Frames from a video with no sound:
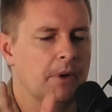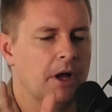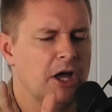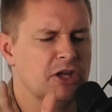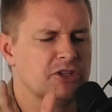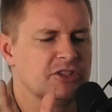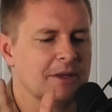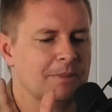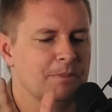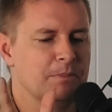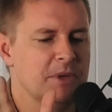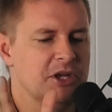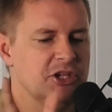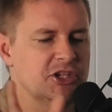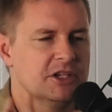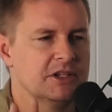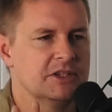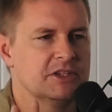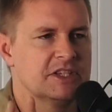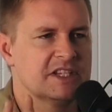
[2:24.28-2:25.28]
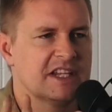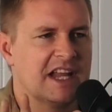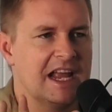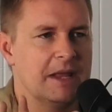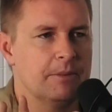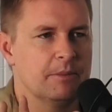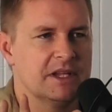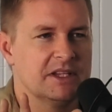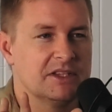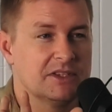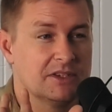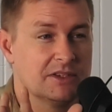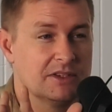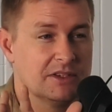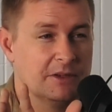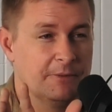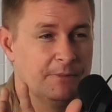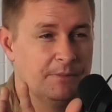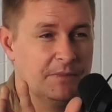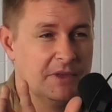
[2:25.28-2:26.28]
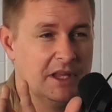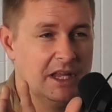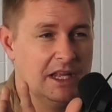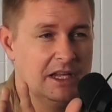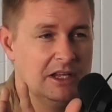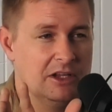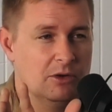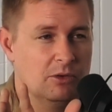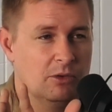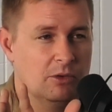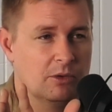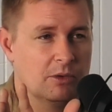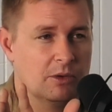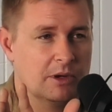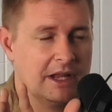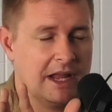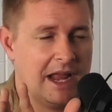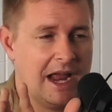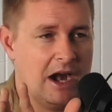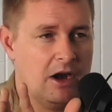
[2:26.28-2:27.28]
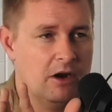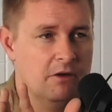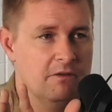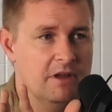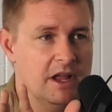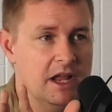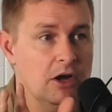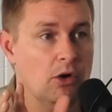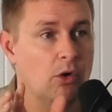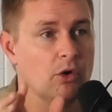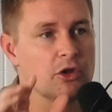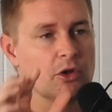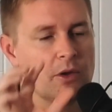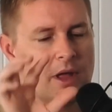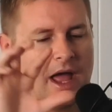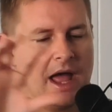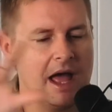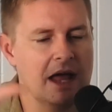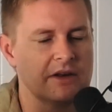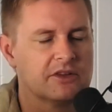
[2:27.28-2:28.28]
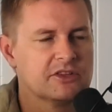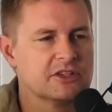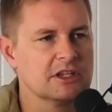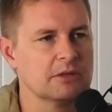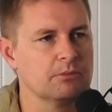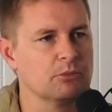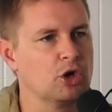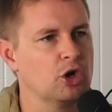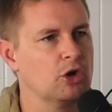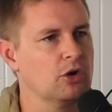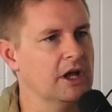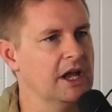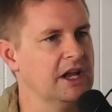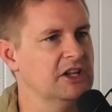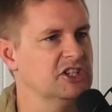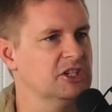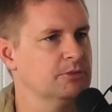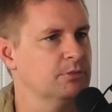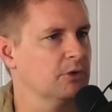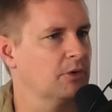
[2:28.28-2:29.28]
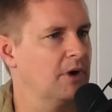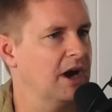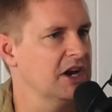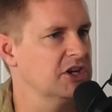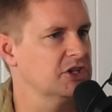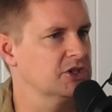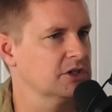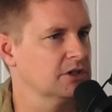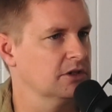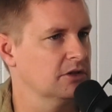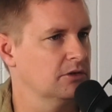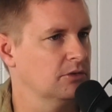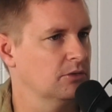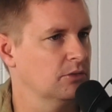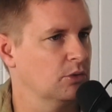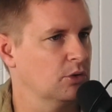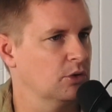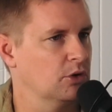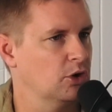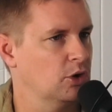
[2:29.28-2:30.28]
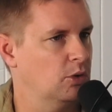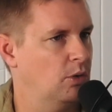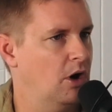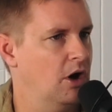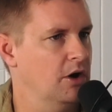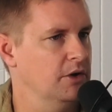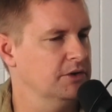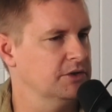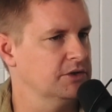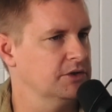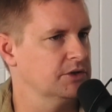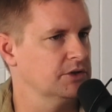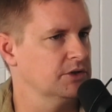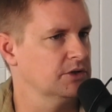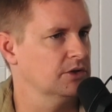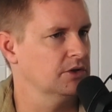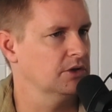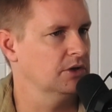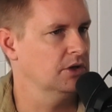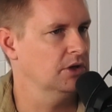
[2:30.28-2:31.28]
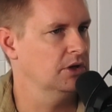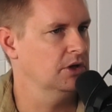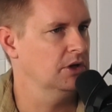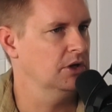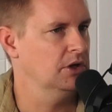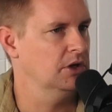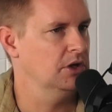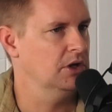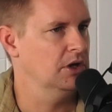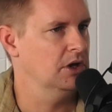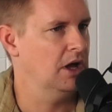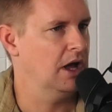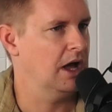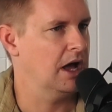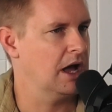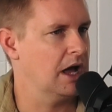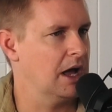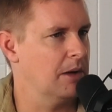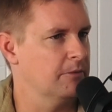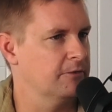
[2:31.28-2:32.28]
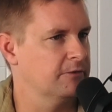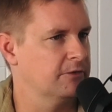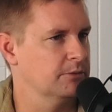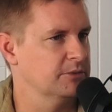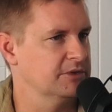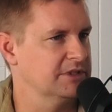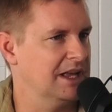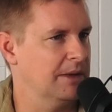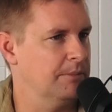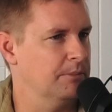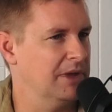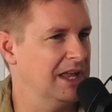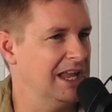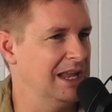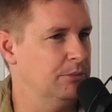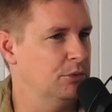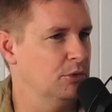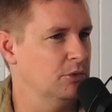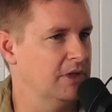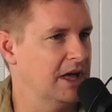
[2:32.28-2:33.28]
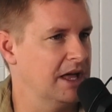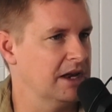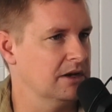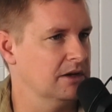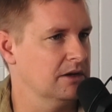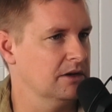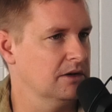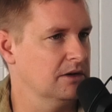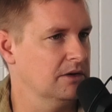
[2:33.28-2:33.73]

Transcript: some mission statements in your caravan, or you had some inspirational quotes um, from some people that